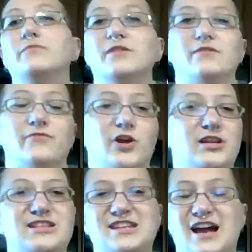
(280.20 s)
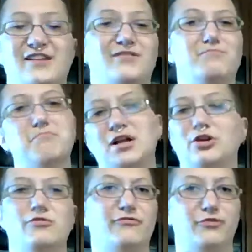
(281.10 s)
this very nice,
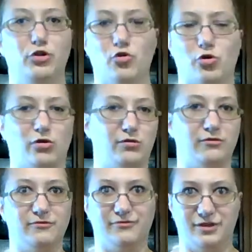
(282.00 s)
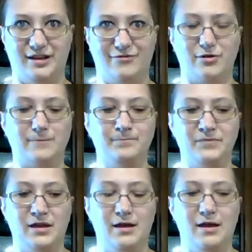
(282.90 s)
mellow, floral flavor.
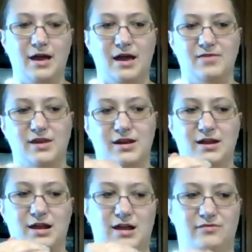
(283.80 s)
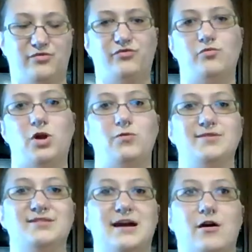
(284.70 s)
And then as you swallow
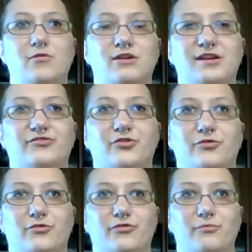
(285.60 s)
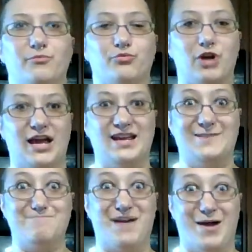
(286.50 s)
it down, it turns bright and
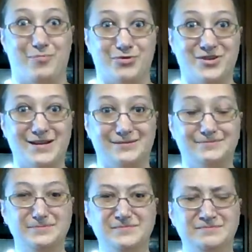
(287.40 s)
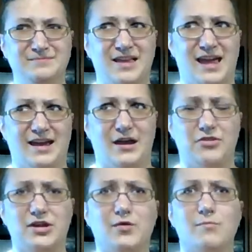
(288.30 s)
peppery. And I
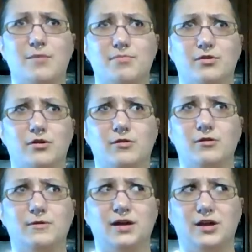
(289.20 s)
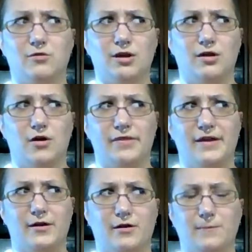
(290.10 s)
think I remember hearing on
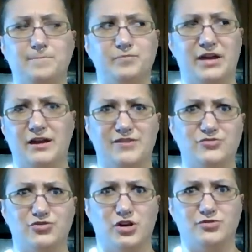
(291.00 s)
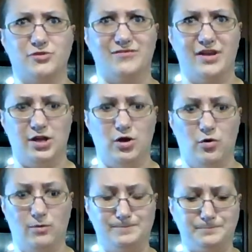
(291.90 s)
their kind of introductory video